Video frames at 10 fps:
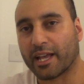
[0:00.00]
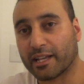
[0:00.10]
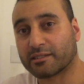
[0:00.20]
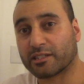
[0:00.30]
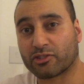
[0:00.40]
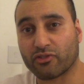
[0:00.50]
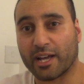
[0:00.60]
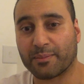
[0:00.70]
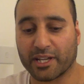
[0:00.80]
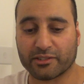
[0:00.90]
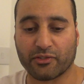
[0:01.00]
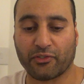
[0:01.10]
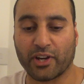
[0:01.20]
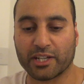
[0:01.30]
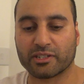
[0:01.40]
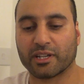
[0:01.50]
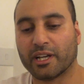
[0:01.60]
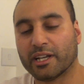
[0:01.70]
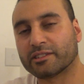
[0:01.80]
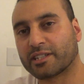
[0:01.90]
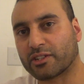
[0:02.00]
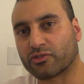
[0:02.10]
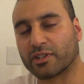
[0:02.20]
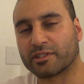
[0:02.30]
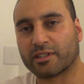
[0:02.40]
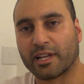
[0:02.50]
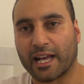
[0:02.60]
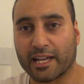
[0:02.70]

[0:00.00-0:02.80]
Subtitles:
It's described as a fresh, citrus